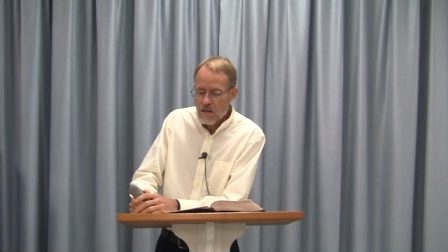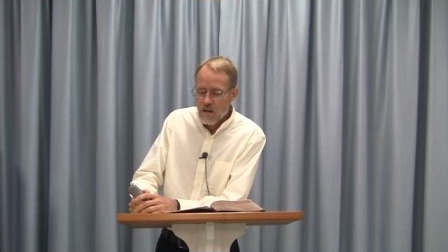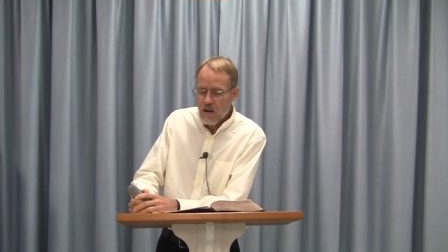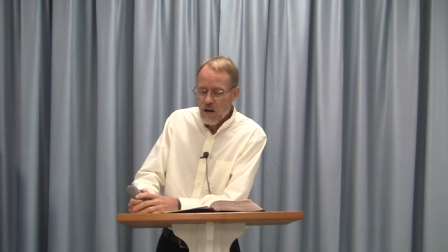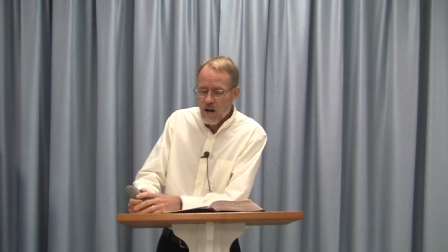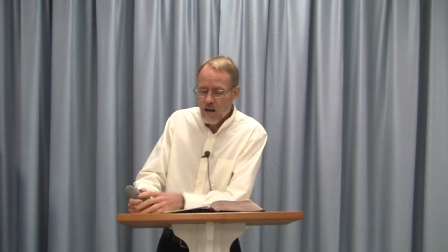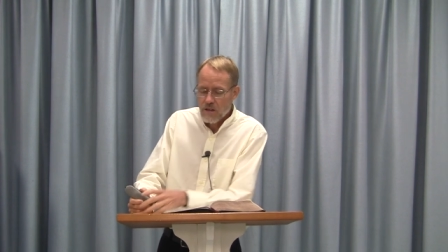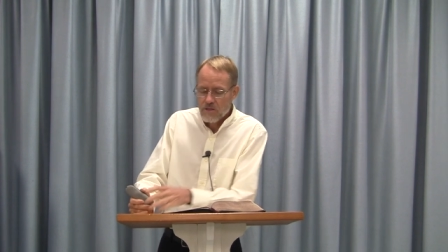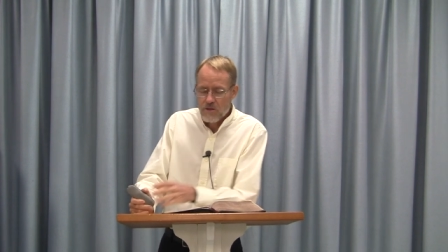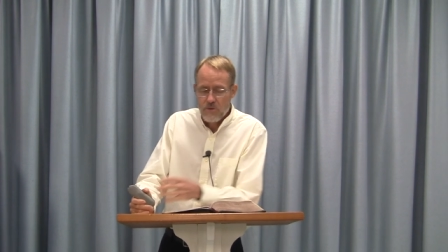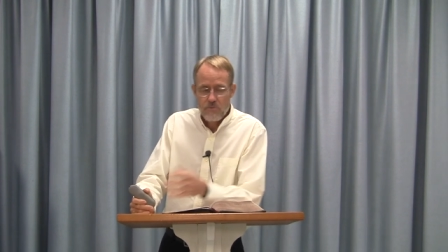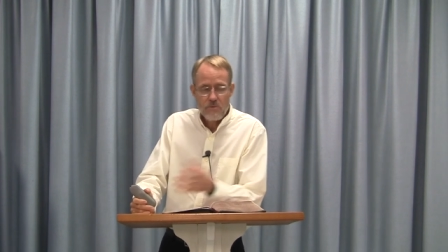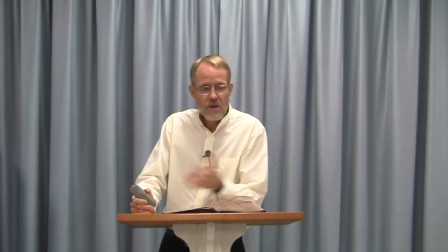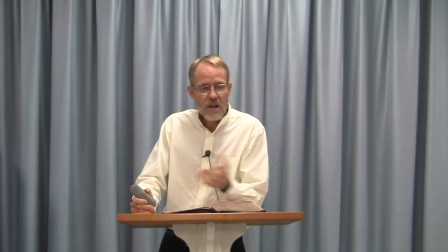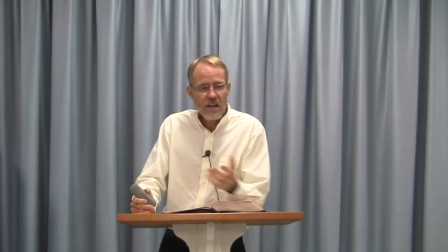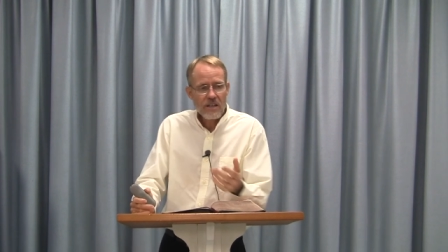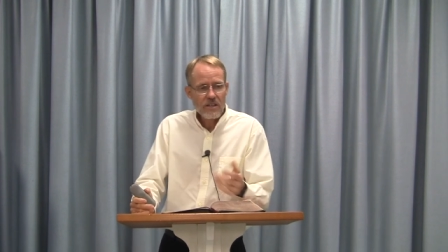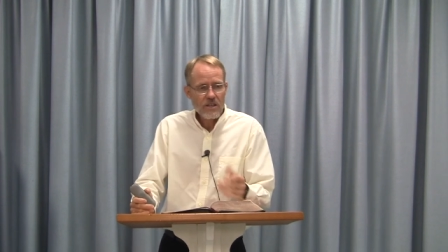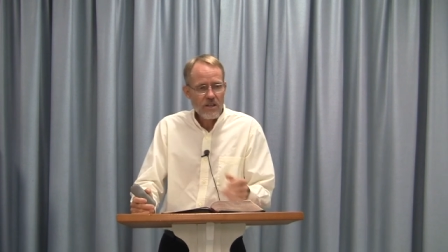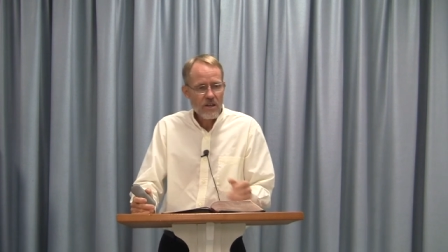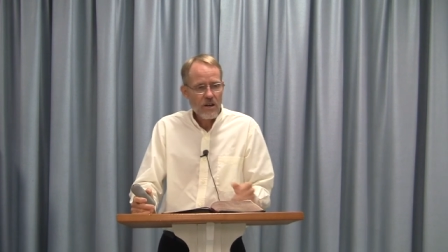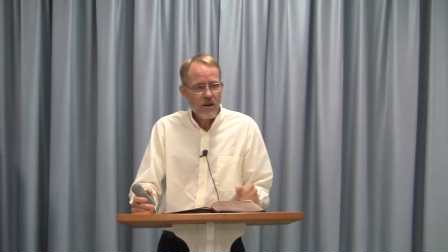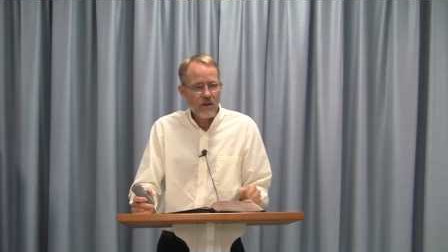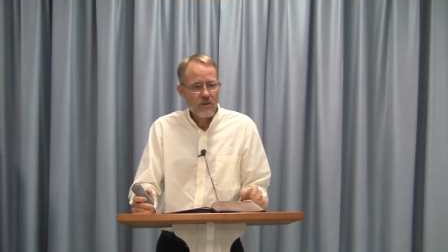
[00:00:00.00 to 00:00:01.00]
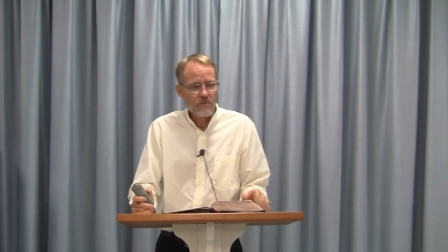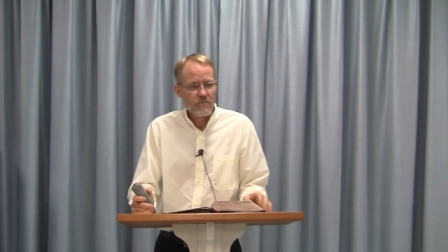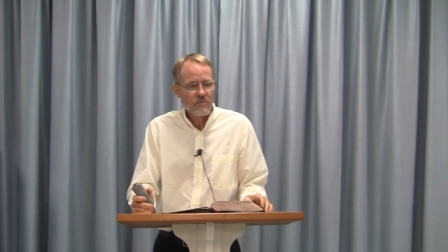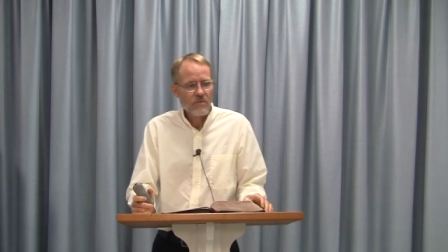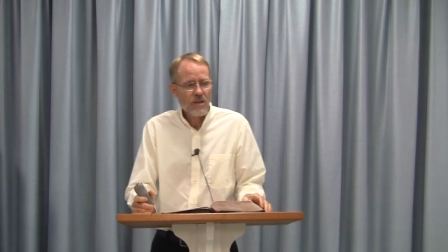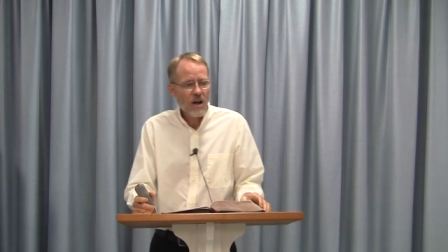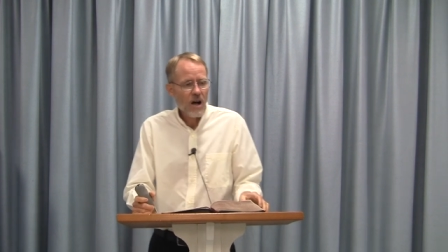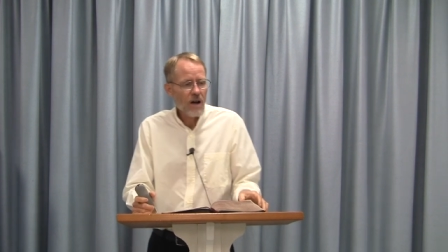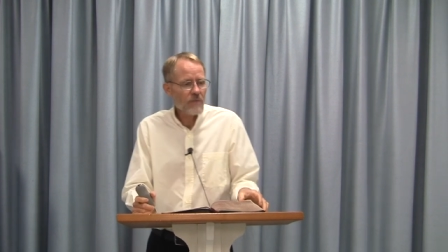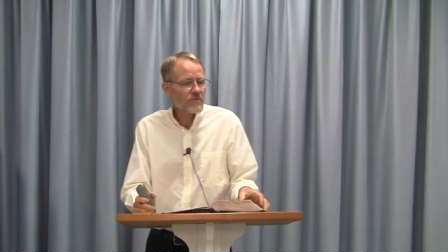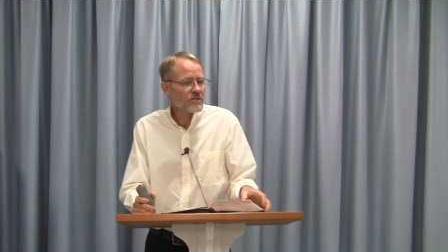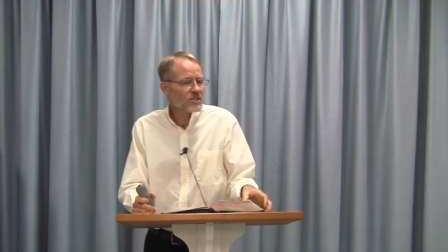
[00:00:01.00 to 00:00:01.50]
on the radio,
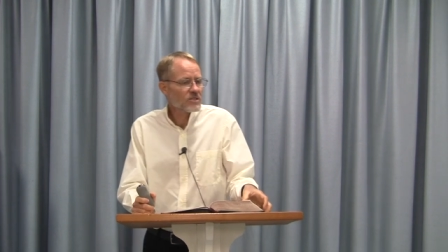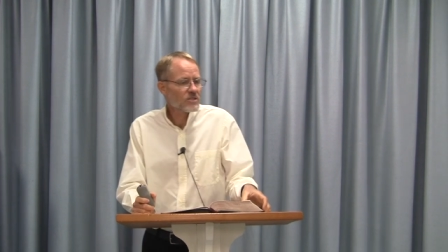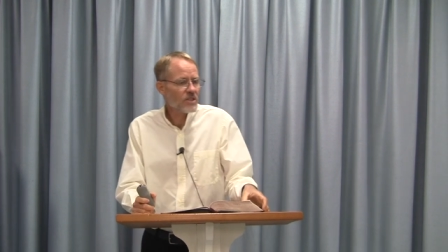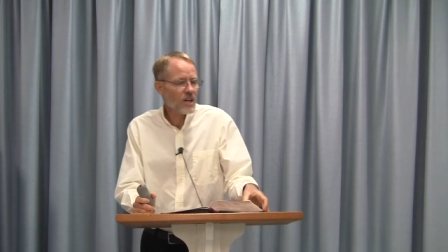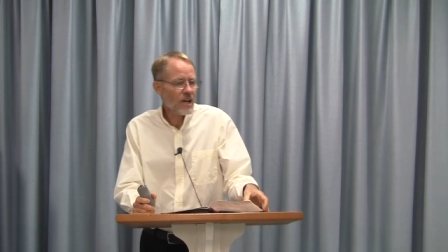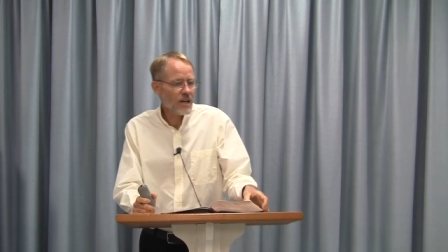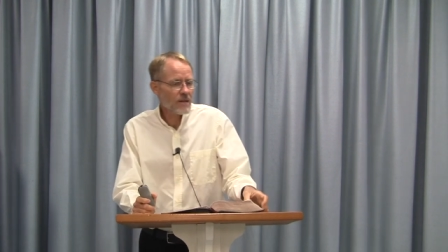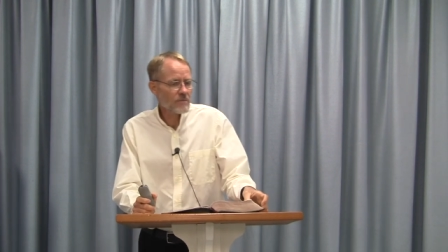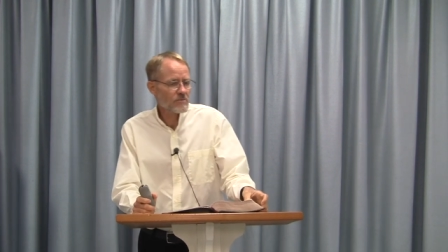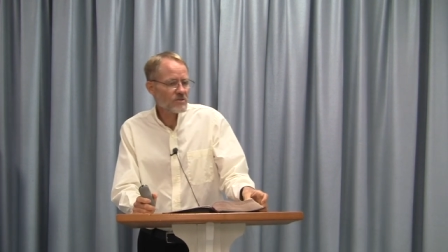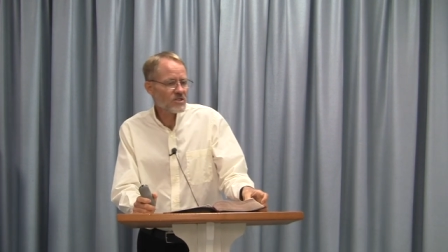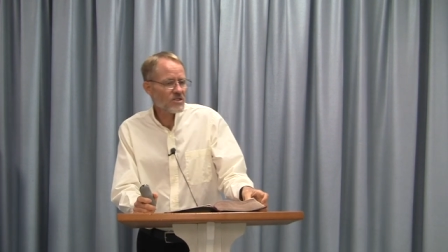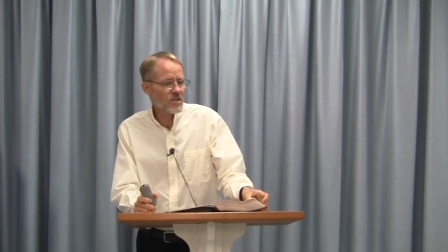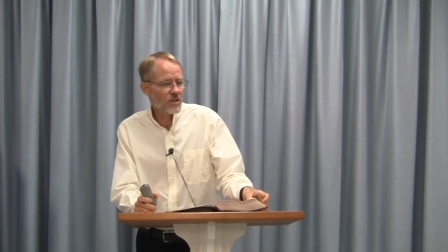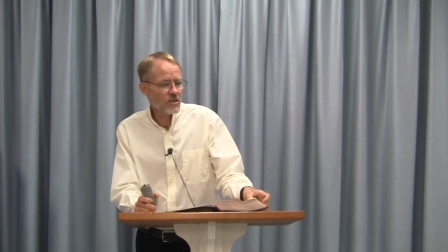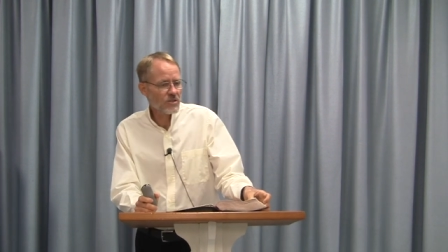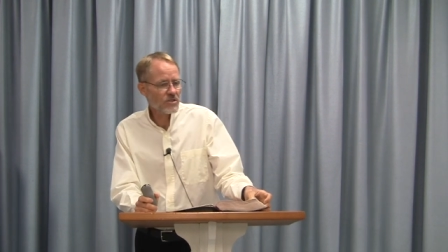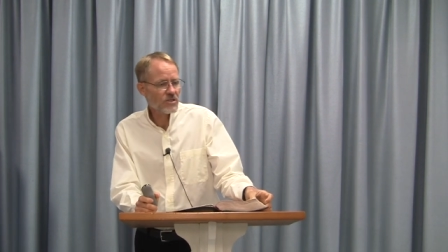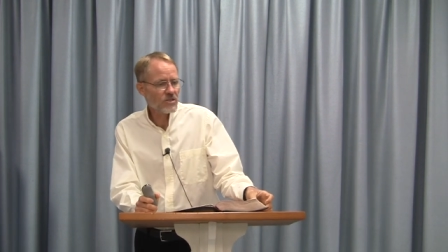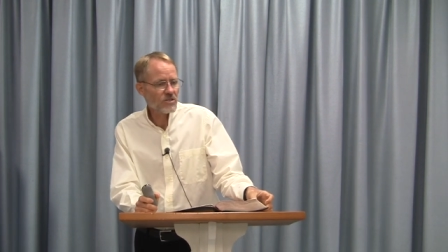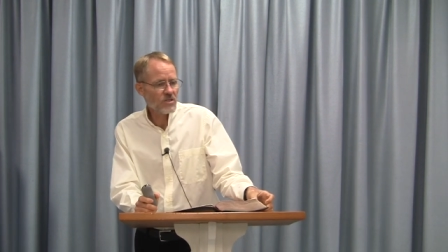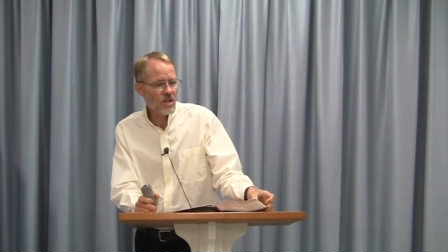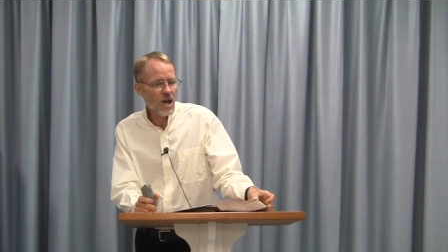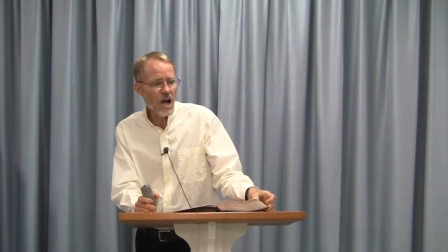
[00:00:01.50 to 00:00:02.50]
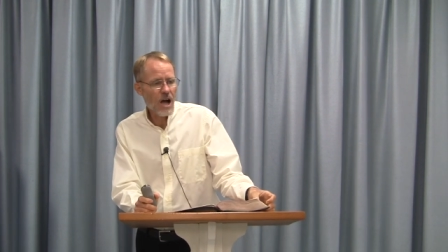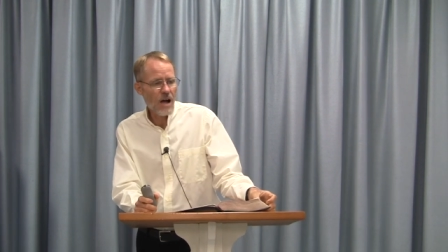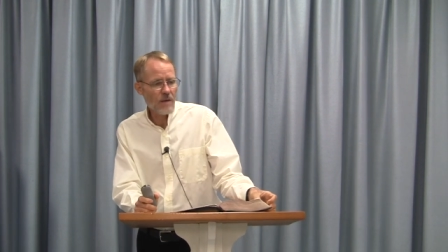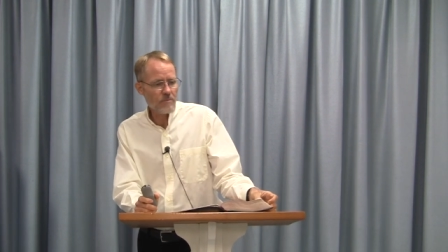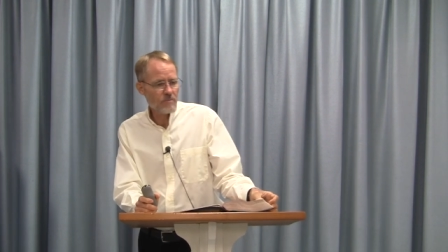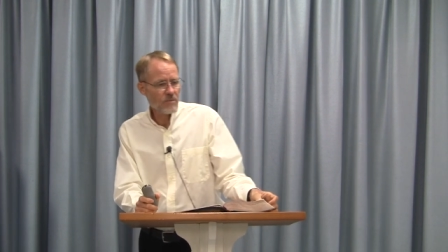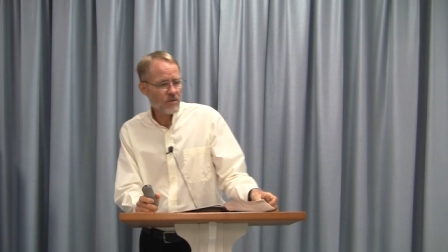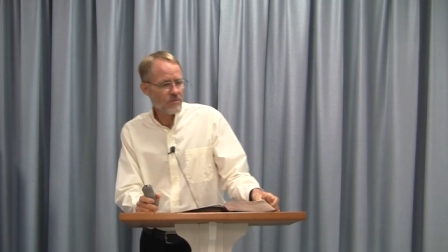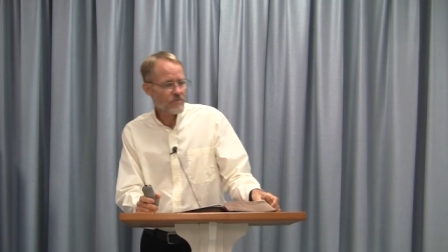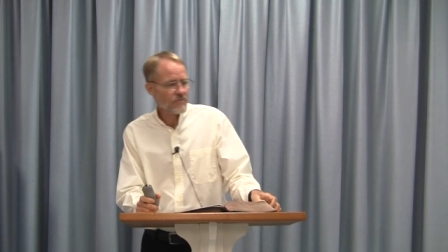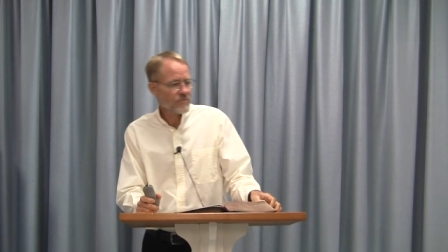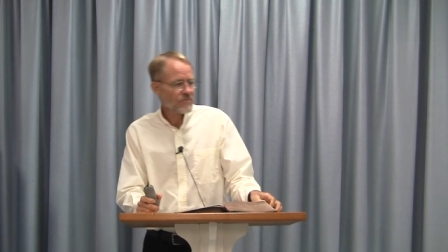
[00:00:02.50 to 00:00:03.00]
oftentimes they'll stop